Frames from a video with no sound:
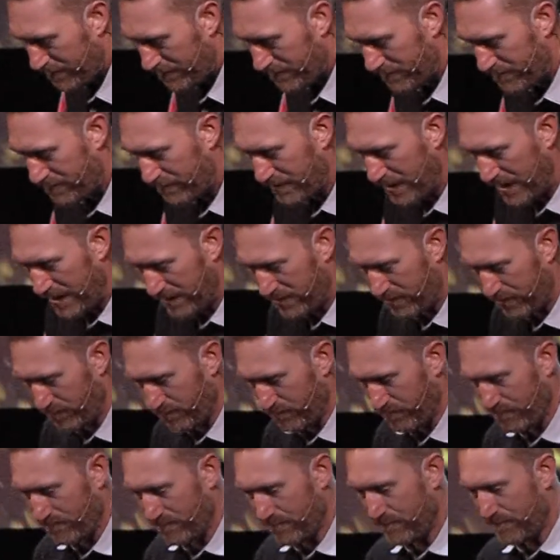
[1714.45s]
Thank
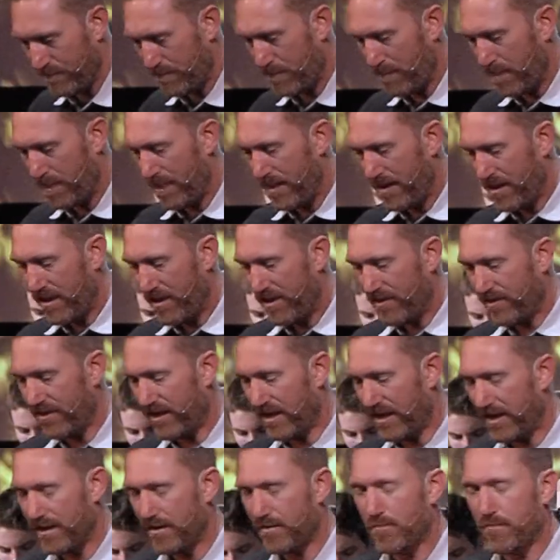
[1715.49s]
you
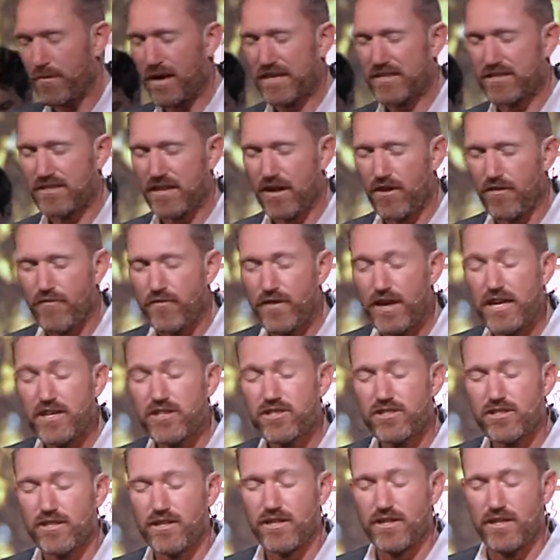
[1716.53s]
that my
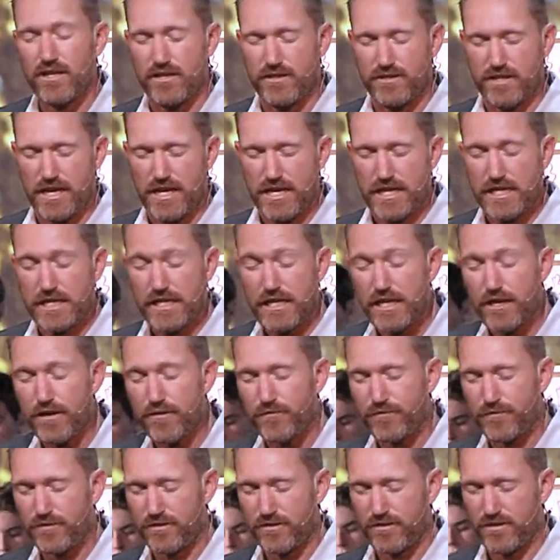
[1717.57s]
salvation is a
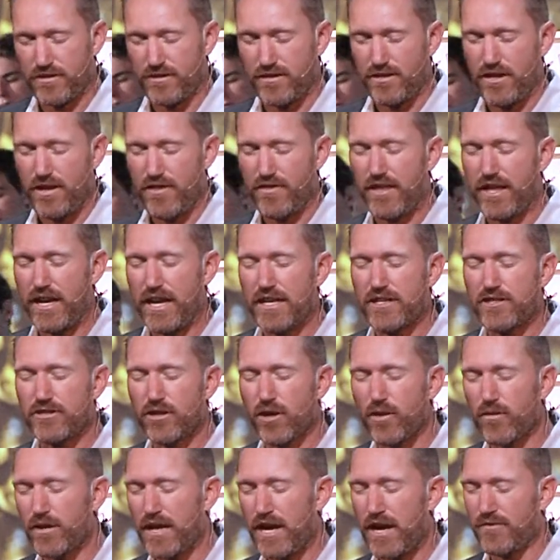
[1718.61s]
gift that I
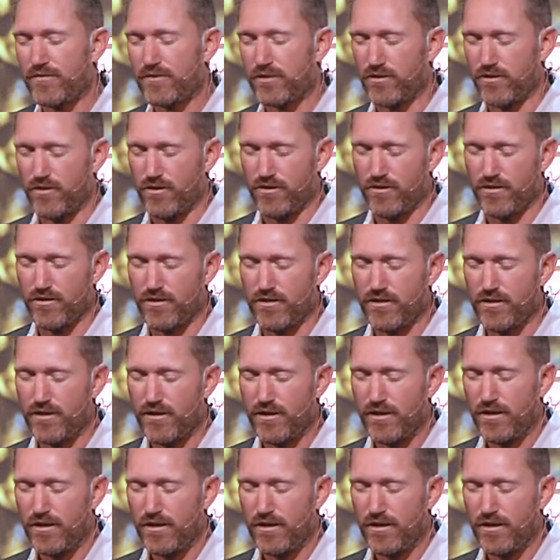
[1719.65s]
don't have to earn.